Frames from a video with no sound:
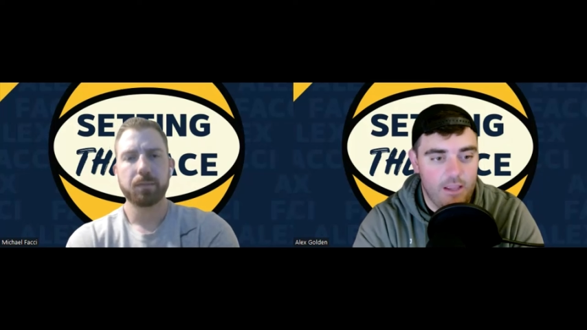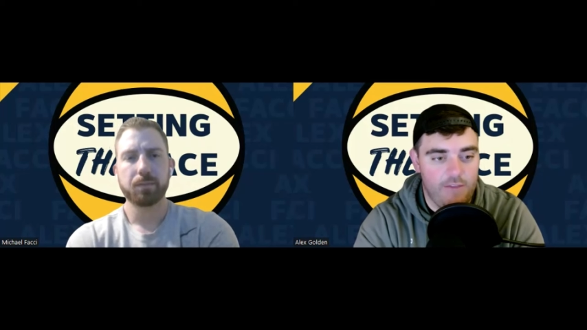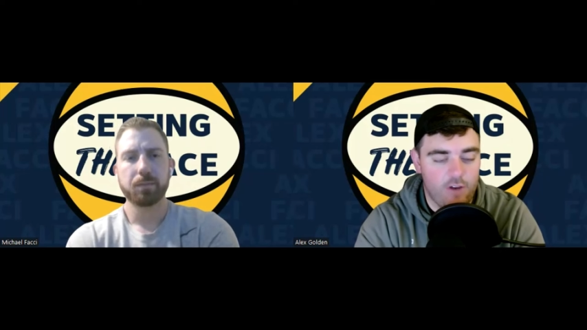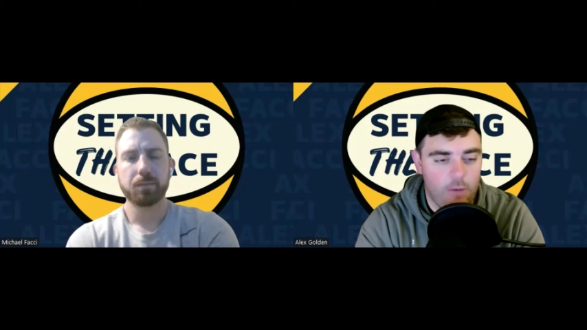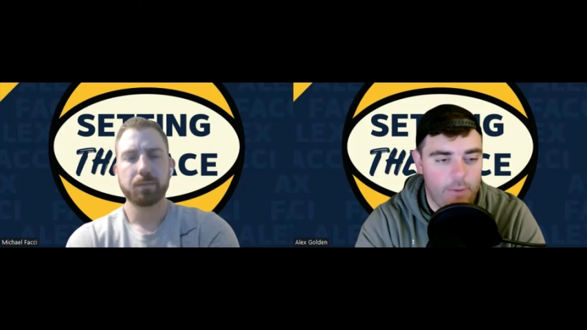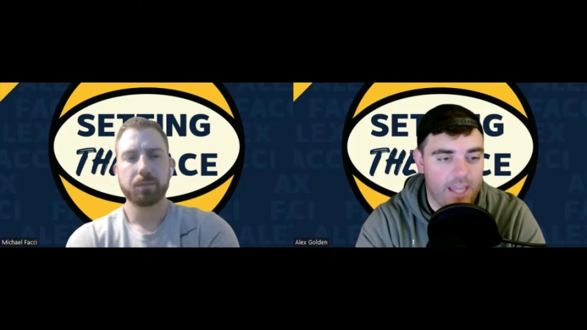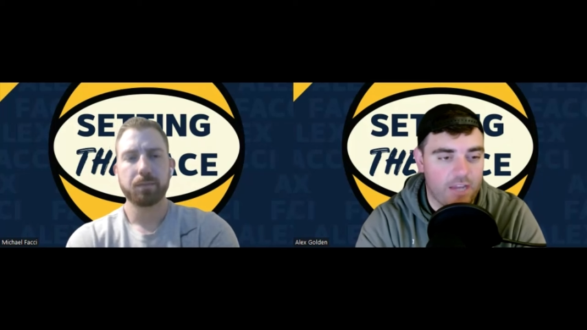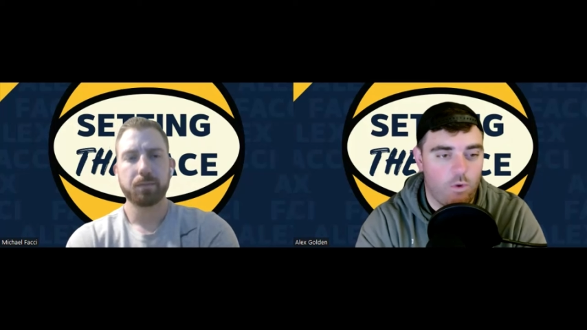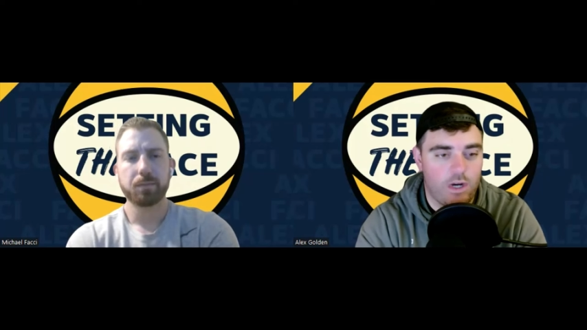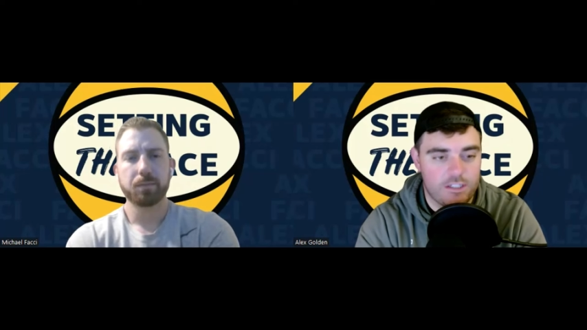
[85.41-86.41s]
Speaker 1: if you go back
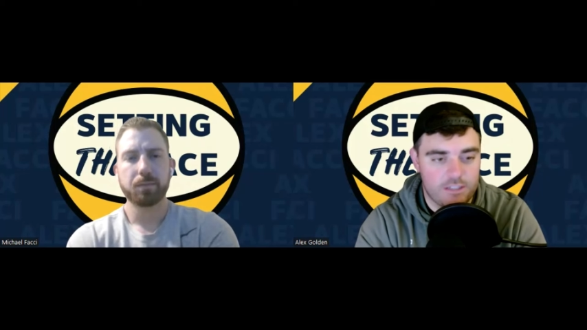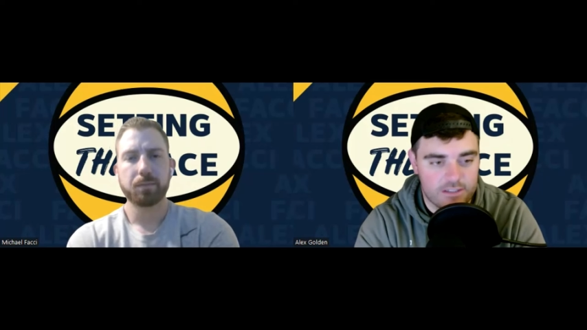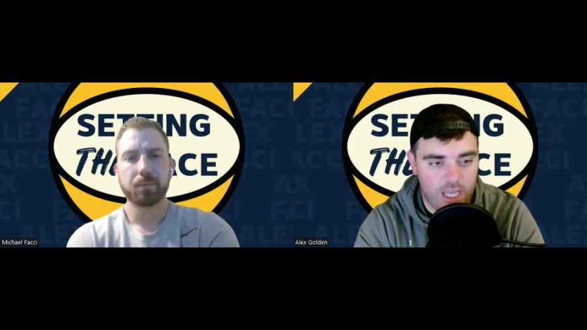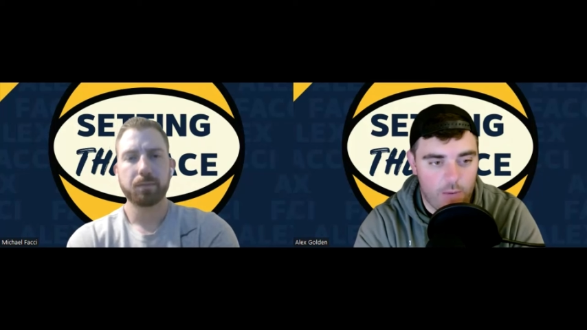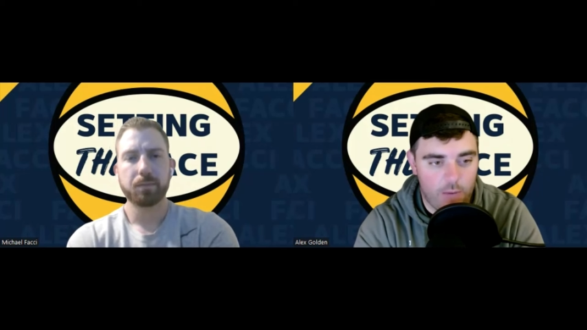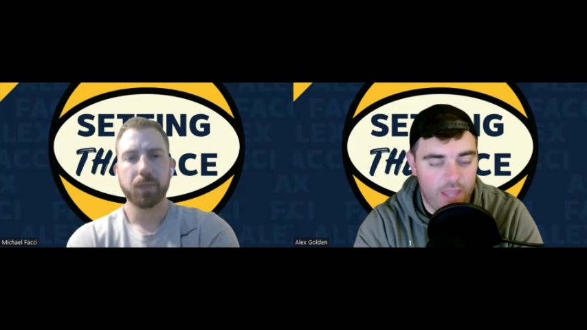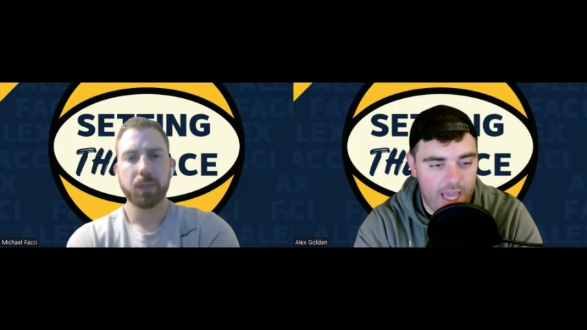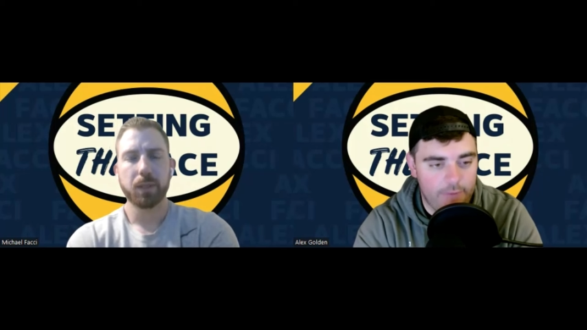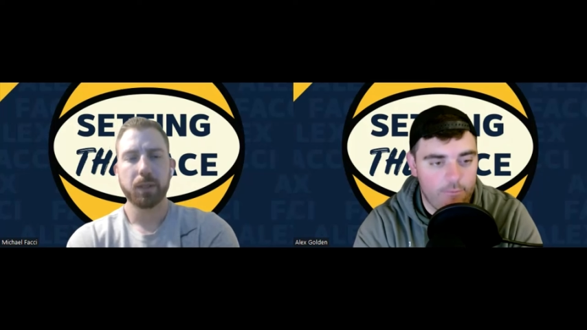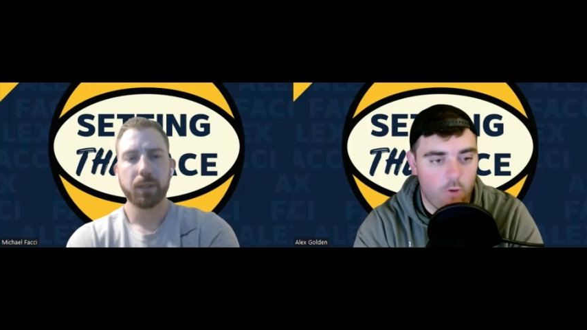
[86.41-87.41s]
and watch this game, when they
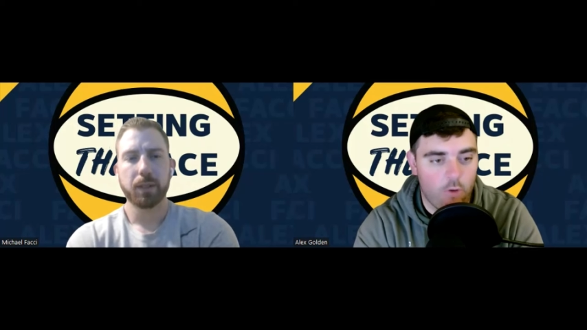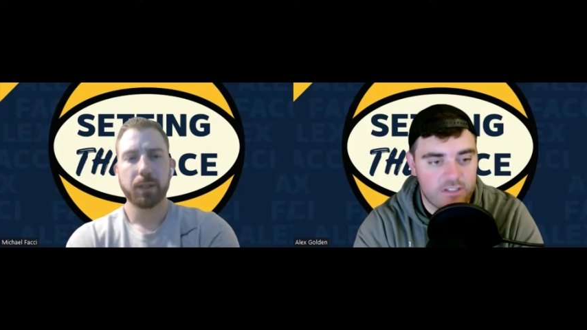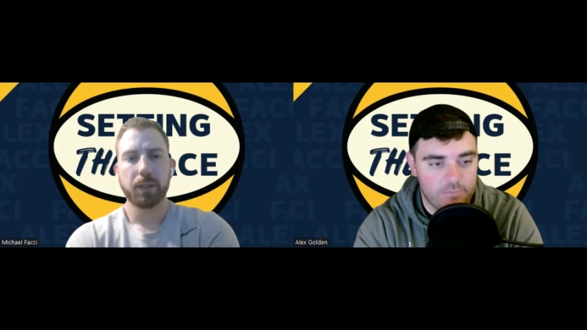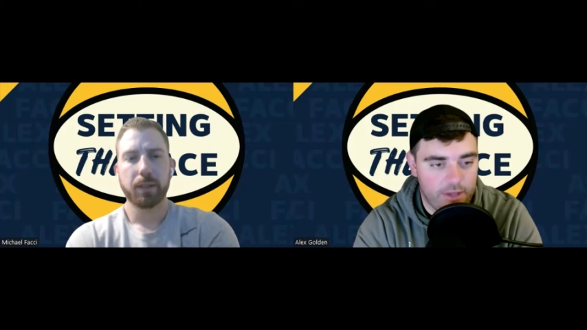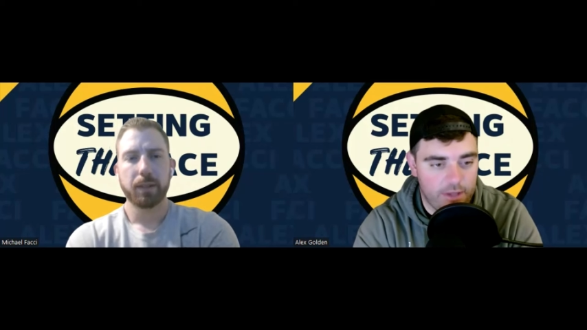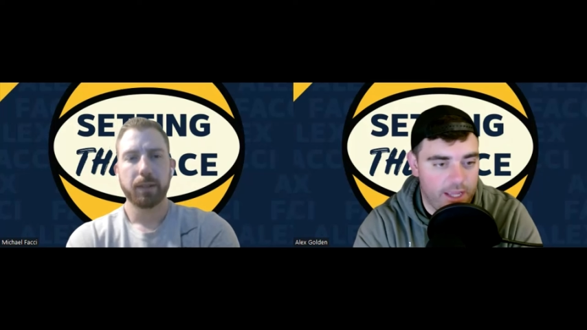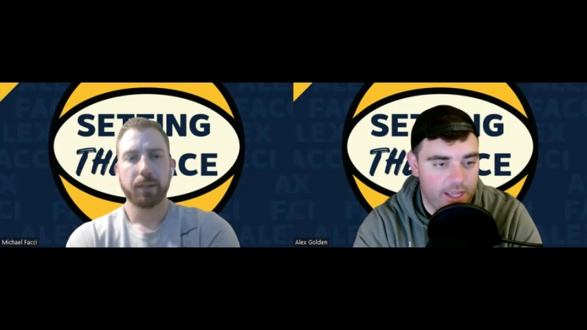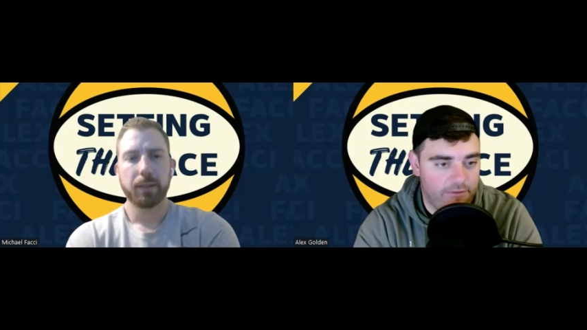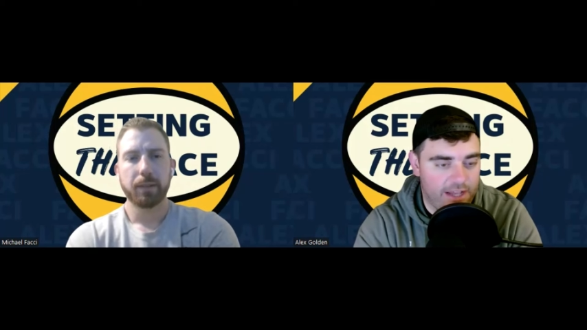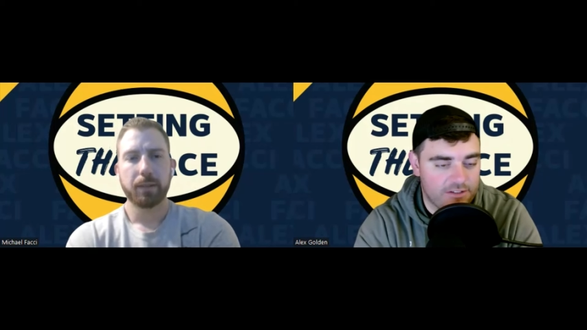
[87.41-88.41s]
had moments of playing
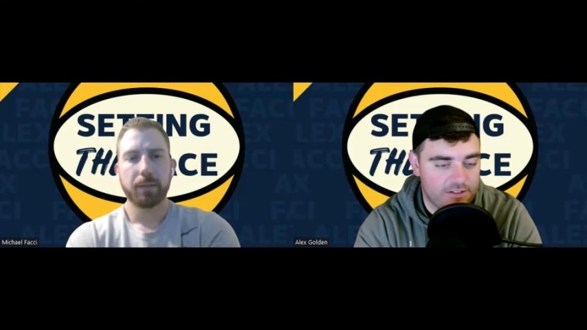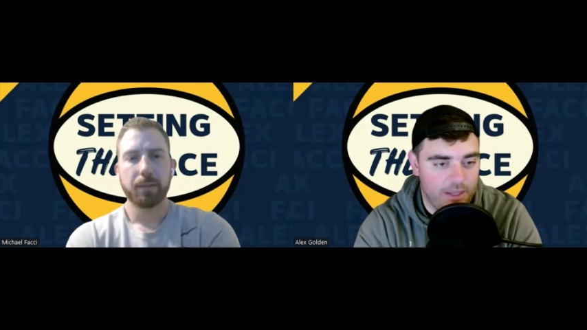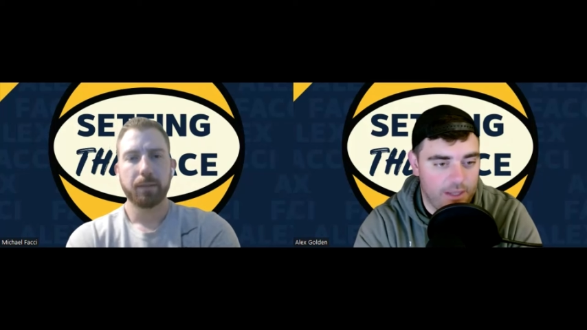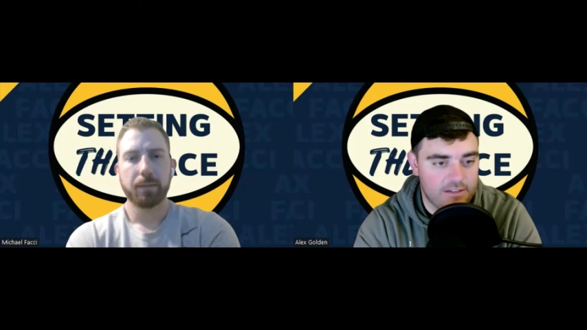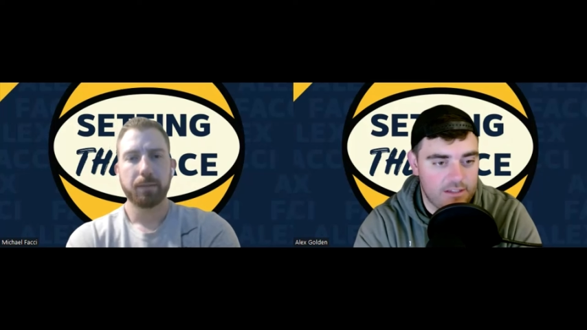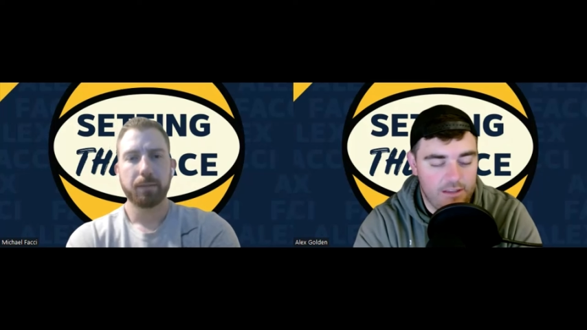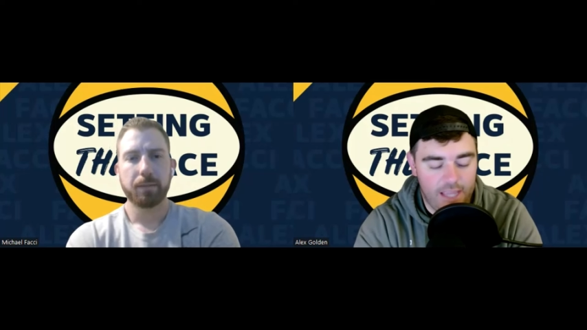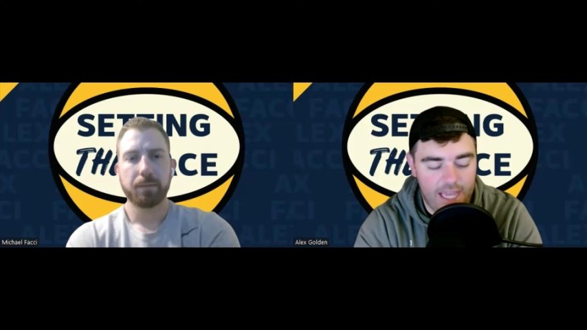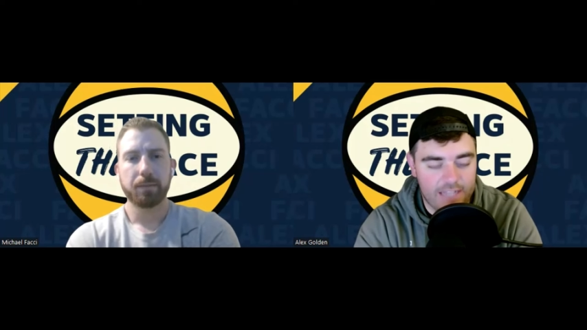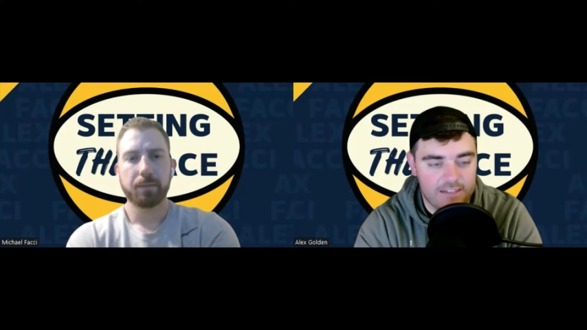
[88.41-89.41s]
at a faster pace, they
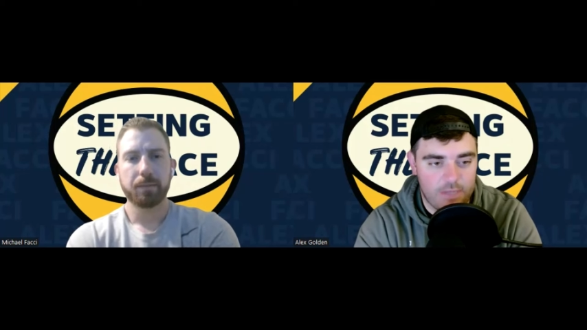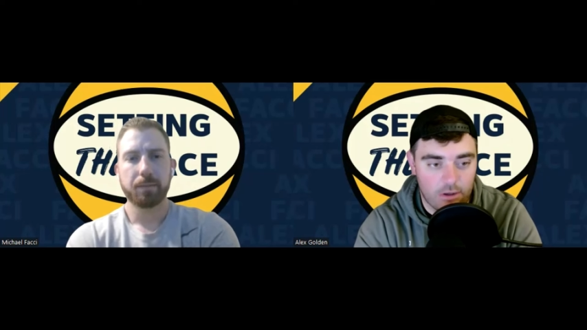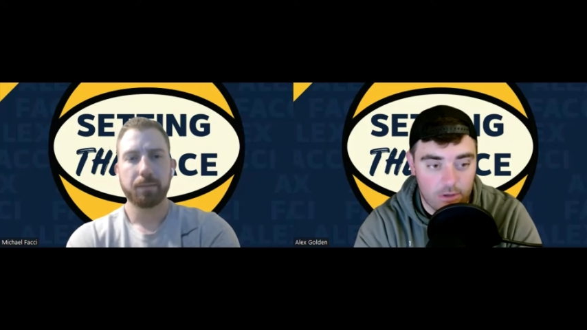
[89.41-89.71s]
had some better